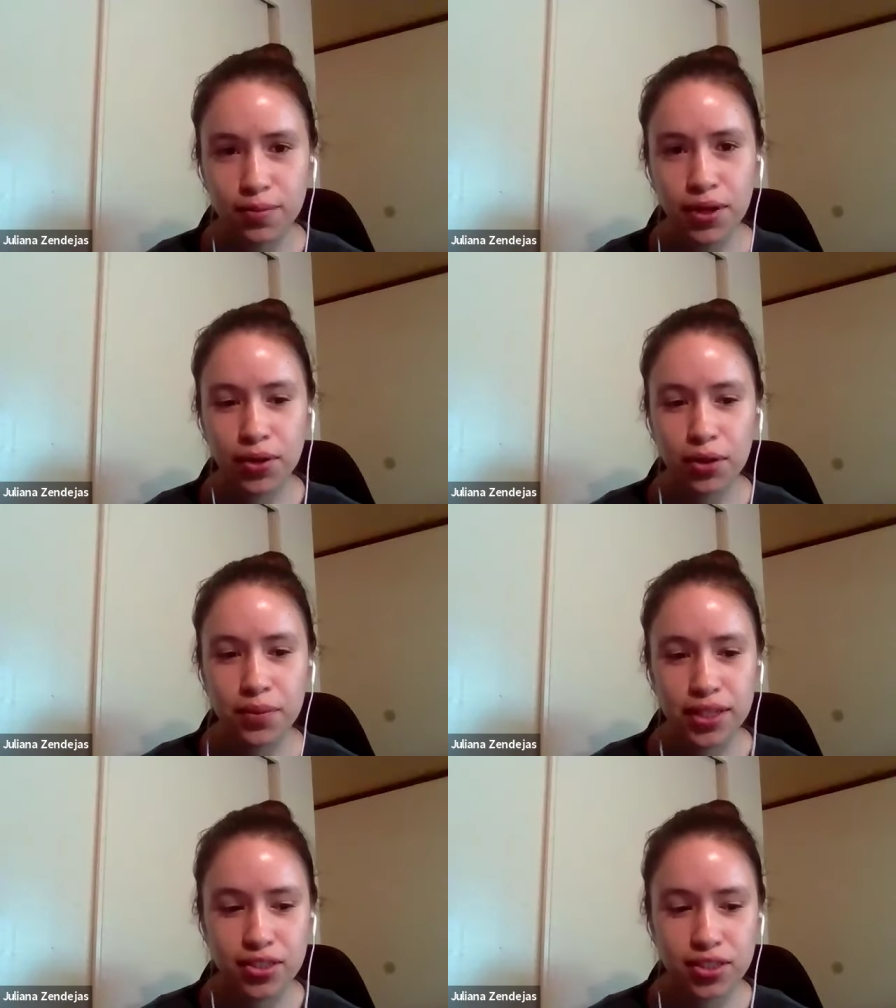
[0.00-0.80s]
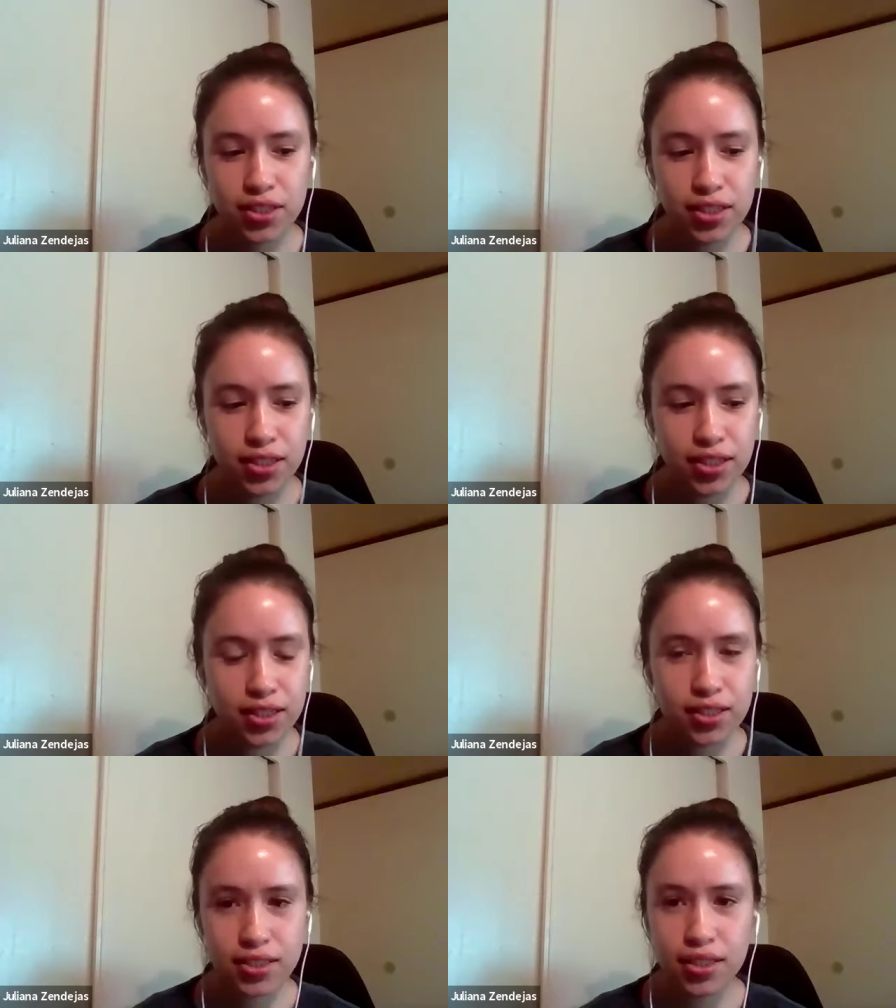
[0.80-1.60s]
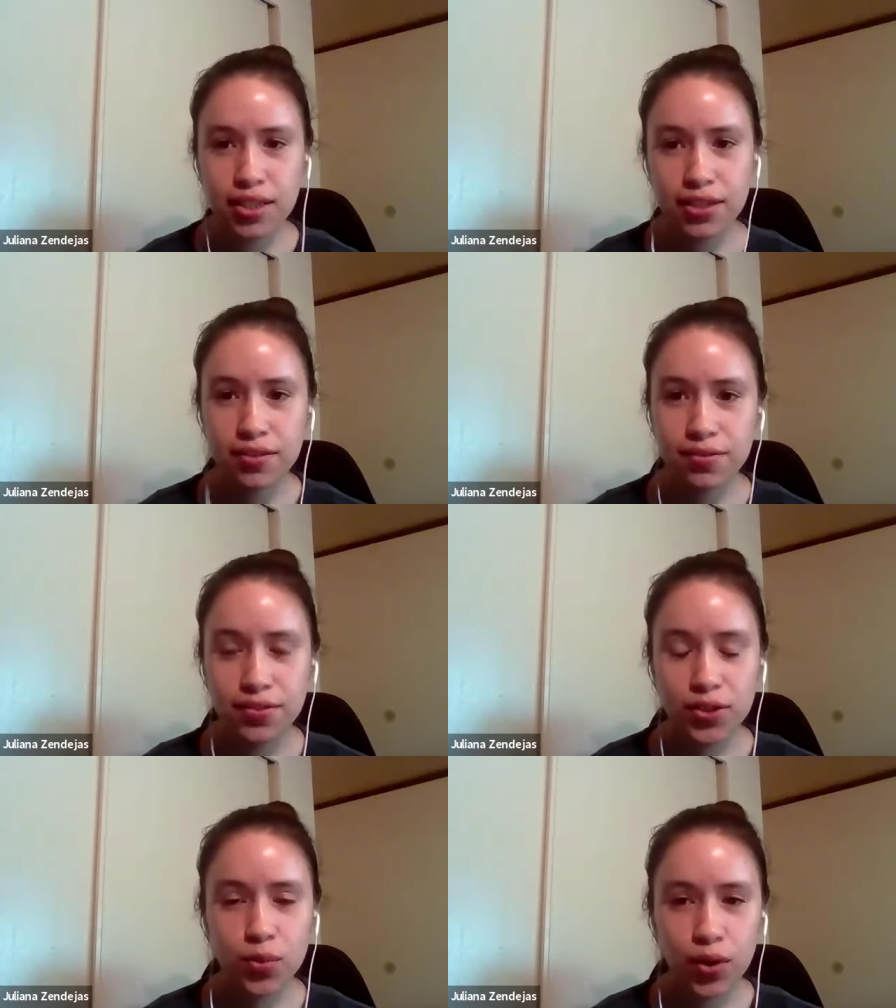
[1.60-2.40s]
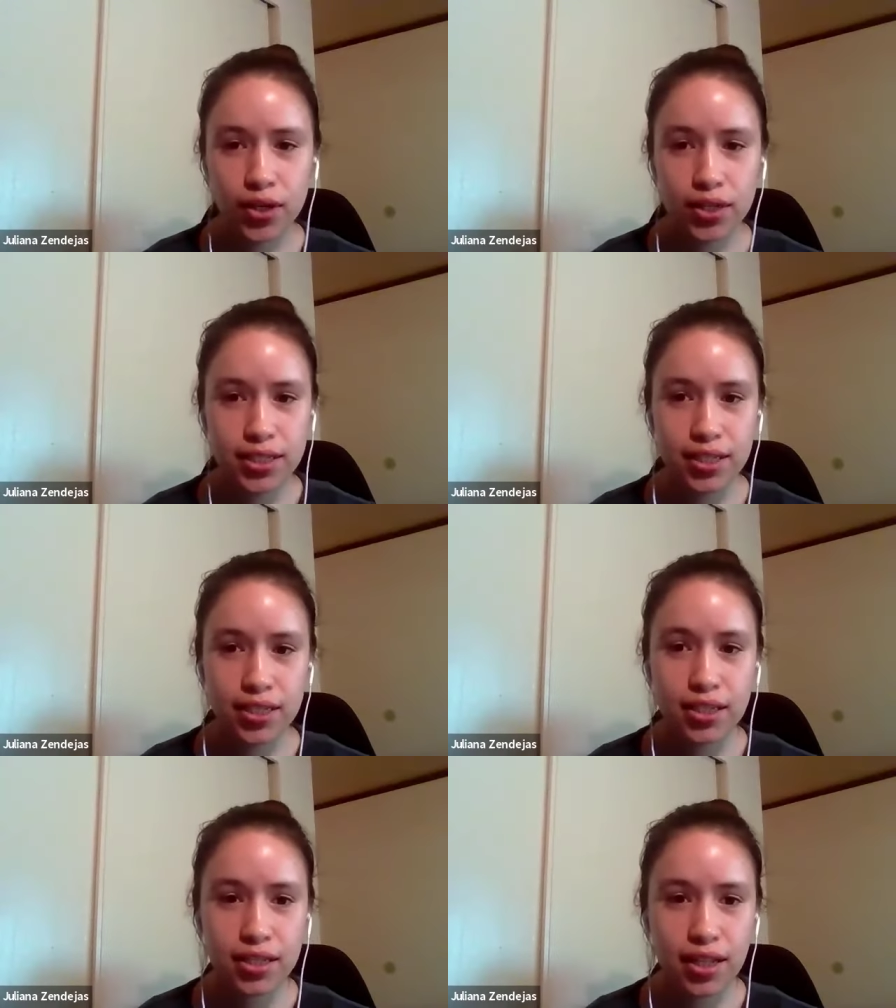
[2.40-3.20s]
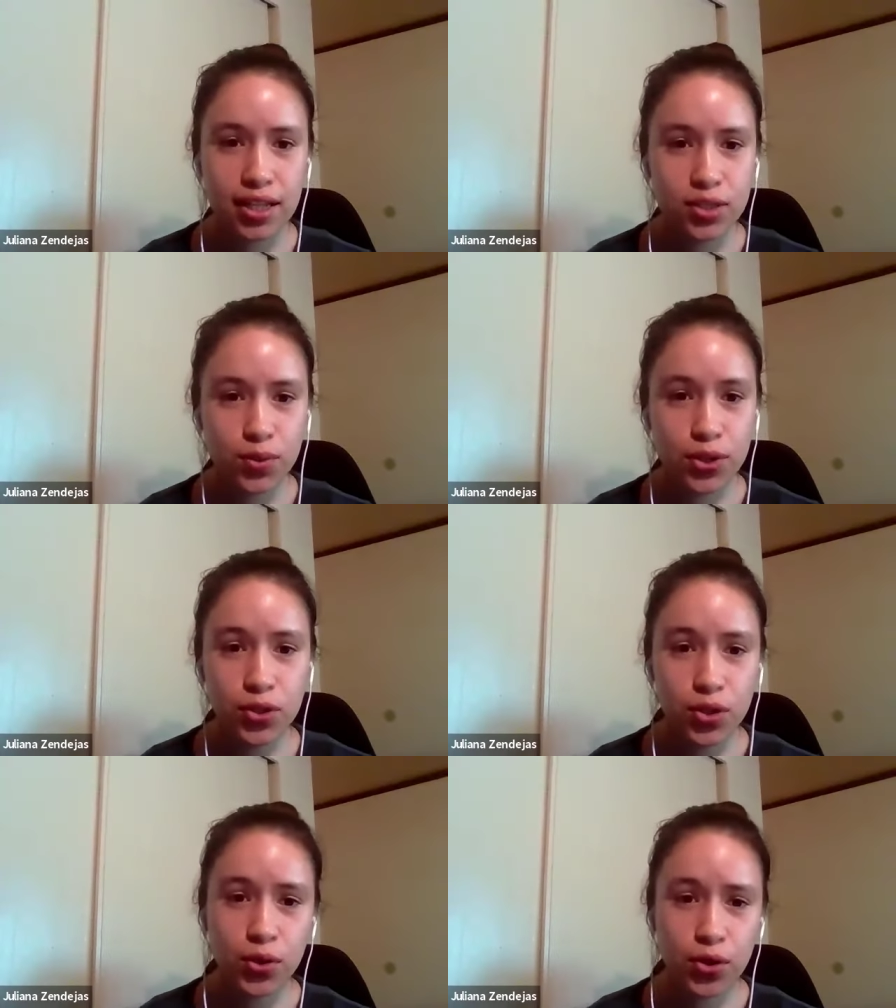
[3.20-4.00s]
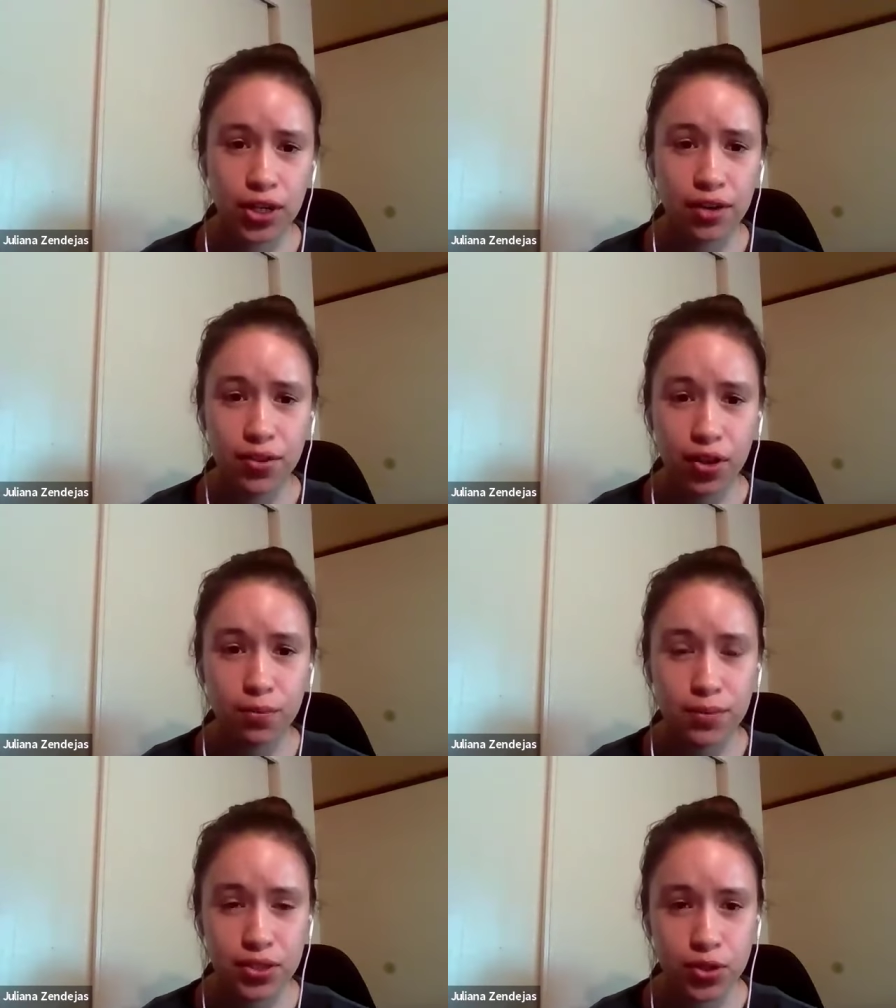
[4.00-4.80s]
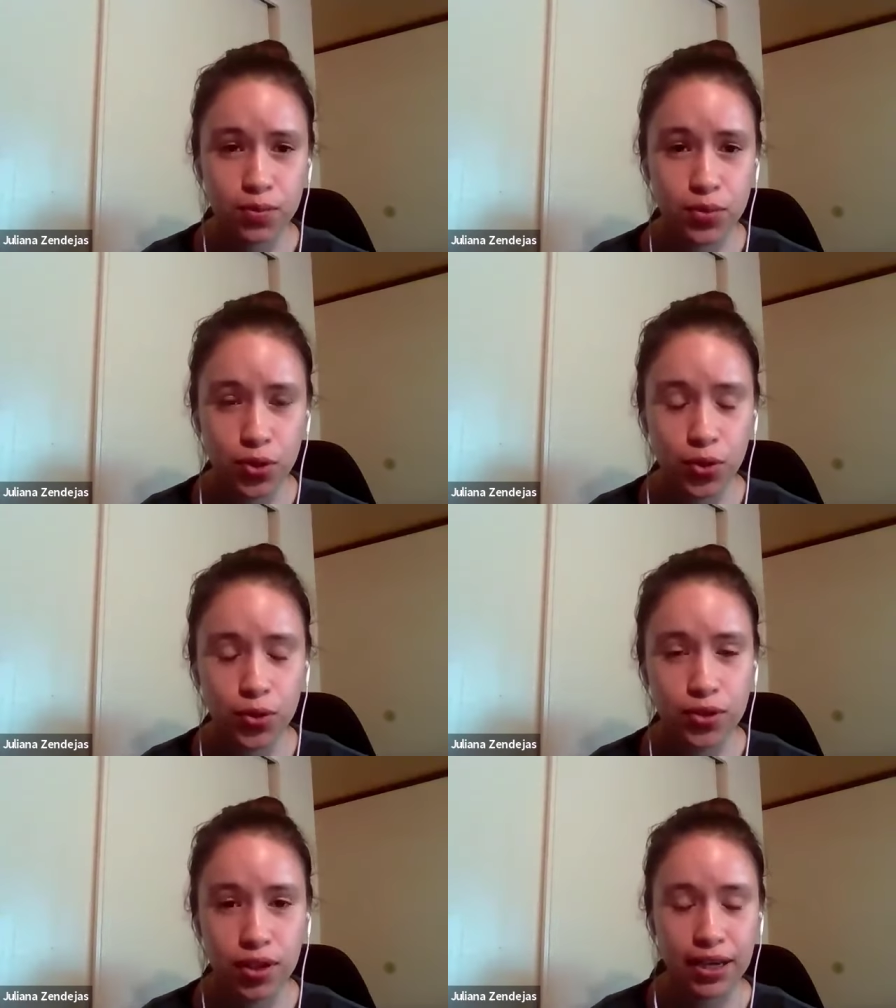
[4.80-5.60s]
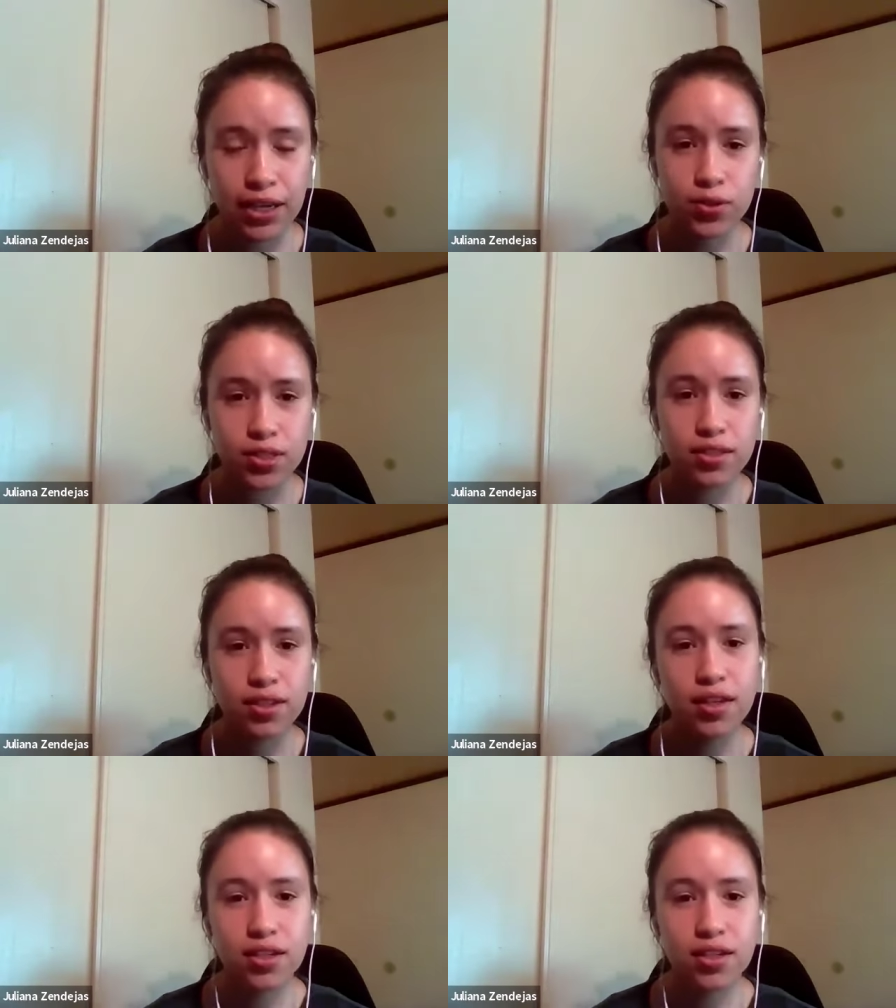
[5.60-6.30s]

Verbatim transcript: my recommendation is if you are taking a class where you know you're going to have a lot of midterms or finals in,